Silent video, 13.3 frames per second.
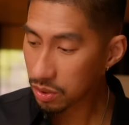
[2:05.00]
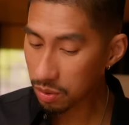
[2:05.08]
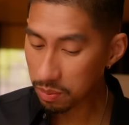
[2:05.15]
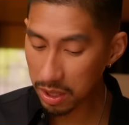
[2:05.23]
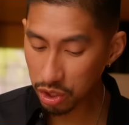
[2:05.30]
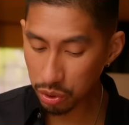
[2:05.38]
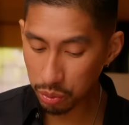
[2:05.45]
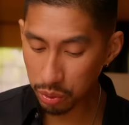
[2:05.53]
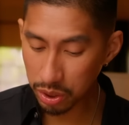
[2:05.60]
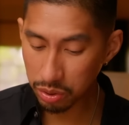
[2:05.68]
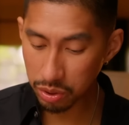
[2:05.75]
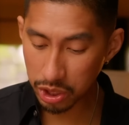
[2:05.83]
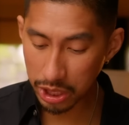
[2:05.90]
so make
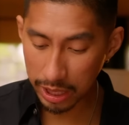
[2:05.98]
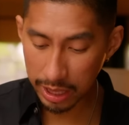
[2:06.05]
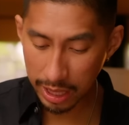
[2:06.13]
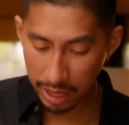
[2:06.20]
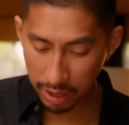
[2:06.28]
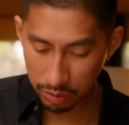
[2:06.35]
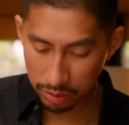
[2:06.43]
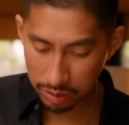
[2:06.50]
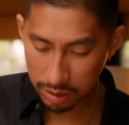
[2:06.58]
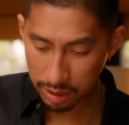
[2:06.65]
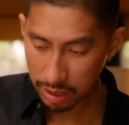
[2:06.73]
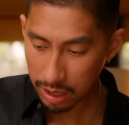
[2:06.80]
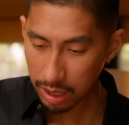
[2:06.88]
sure to check it
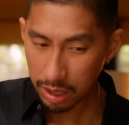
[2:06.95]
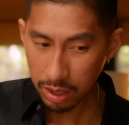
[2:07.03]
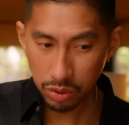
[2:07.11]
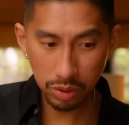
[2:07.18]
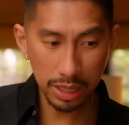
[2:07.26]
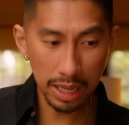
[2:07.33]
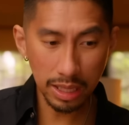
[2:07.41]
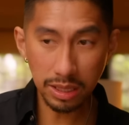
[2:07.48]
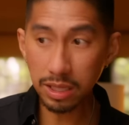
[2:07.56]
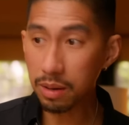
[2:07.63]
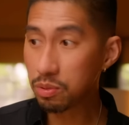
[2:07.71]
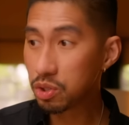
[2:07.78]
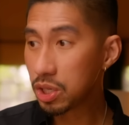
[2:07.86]
out. Today's
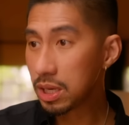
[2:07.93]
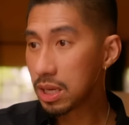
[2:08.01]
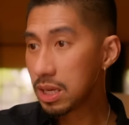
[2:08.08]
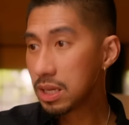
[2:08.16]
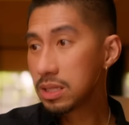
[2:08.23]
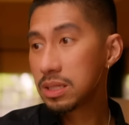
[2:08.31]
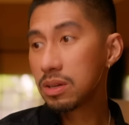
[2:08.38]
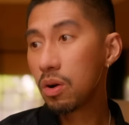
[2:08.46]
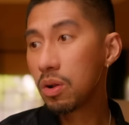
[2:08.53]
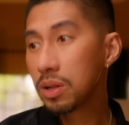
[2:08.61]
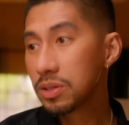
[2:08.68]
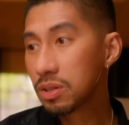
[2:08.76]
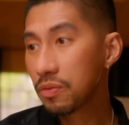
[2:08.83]
subject is
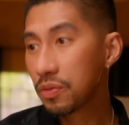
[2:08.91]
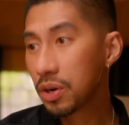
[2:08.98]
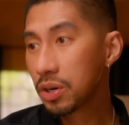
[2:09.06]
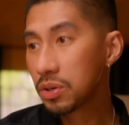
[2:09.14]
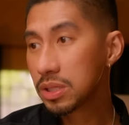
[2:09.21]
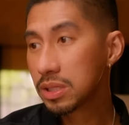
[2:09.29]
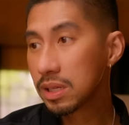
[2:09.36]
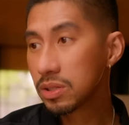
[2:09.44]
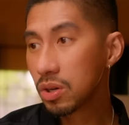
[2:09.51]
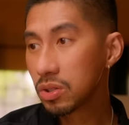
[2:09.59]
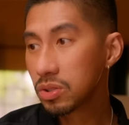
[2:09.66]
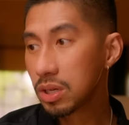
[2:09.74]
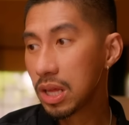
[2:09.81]
also for our crystal
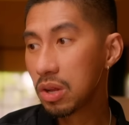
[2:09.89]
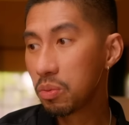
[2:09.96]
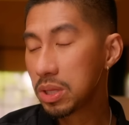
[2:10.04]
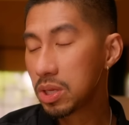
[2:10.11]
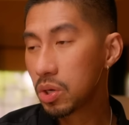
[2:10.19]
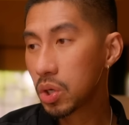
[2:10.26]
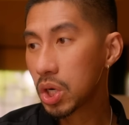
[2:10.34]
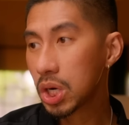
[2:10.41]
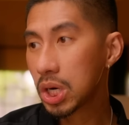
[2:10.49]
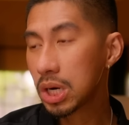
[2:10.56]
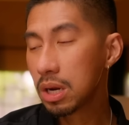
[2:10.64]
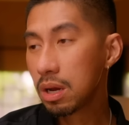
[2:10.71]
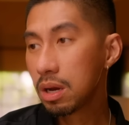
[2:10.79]
talk together with
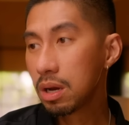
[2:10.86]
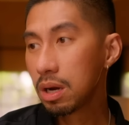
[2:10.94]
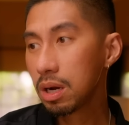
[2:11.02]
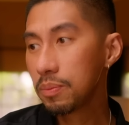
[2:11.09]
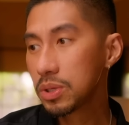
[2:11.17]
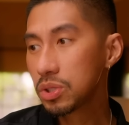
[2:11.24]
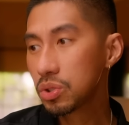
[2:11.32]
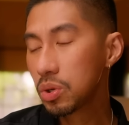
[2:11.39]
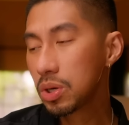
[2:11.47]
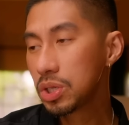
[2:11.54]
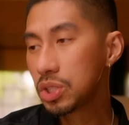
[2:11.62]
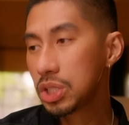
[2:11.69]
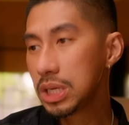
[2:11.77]
your um,
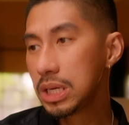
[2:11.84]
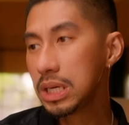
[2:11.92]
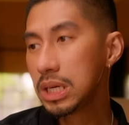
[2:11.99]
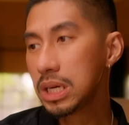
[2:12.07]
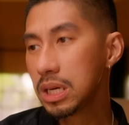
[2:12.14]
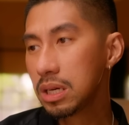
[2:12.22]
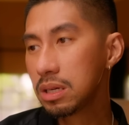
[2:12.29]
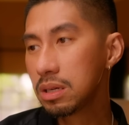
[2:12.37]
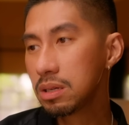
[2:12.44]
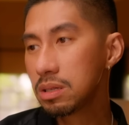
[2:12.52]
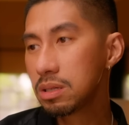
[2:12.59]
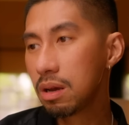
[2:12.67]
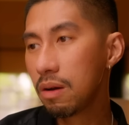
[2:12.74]
astrology
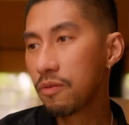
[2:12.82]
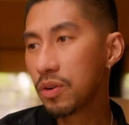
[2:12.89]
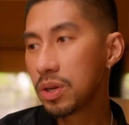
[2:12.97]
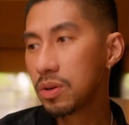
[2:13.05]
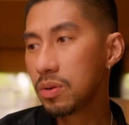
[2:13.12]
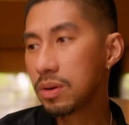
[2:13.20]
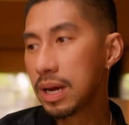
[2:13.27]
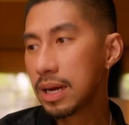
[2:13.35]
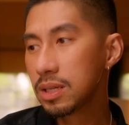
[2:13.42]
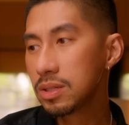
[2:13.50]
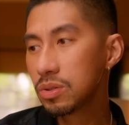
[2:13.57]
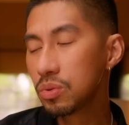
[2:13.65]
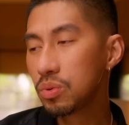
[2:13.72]
is for you
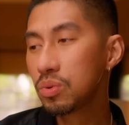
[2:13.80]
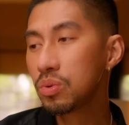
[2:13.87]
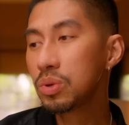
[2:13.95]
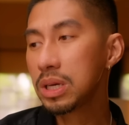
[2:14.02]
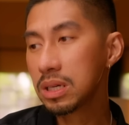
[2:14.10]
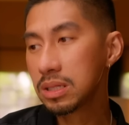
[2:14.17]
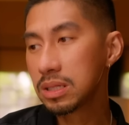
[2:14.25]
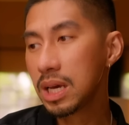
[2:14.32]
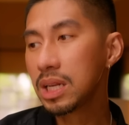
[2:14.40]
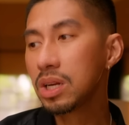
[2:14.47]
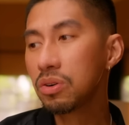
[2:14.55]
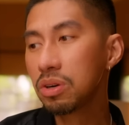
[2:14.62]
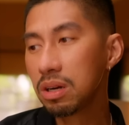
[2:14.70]
guys. Oh yes,
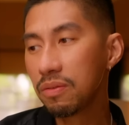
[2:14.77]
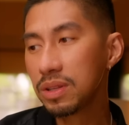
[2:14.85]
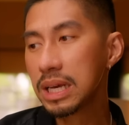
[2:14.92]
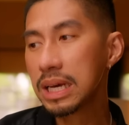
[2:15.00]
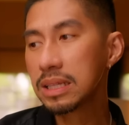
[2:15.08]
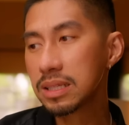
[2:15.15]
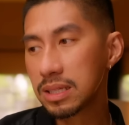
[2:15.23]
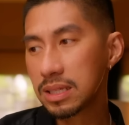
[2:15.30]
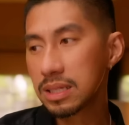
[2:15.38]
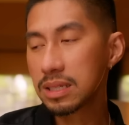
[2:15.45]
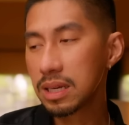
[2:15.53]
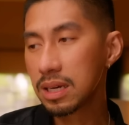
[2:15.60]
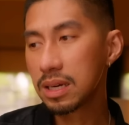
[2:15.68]
getting rid of
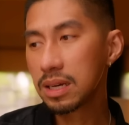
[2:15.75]
debts.